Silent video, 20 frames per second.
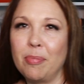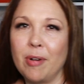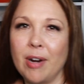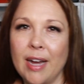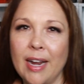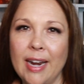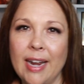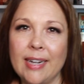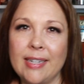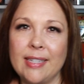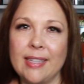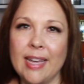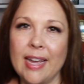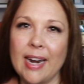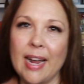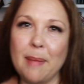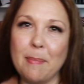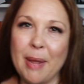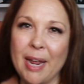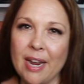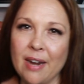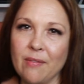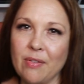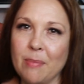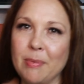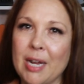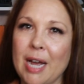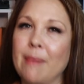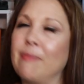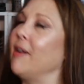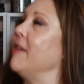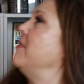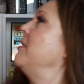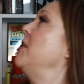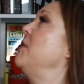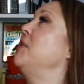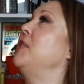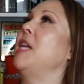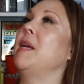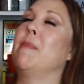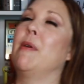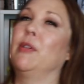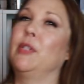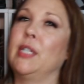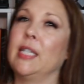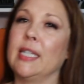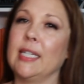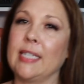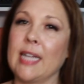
product that I ban from Top 5 Tuesday most of the